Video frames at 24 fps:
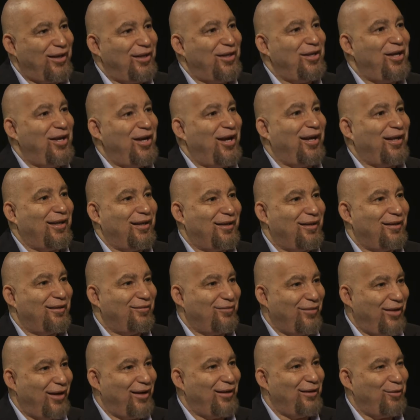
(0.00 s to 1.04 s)
a nut,
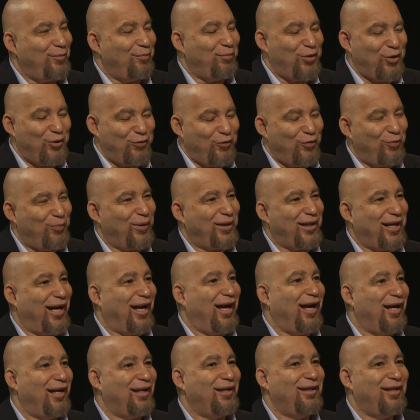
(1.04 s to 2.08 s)
right, a beautiful
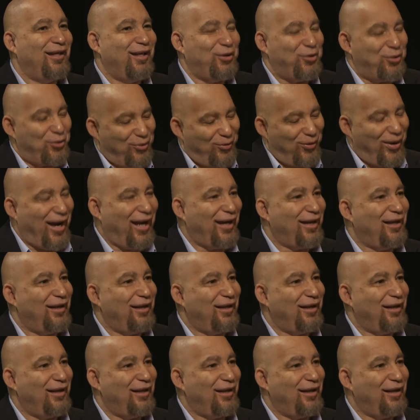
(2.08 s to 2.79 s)
pecan, and you crack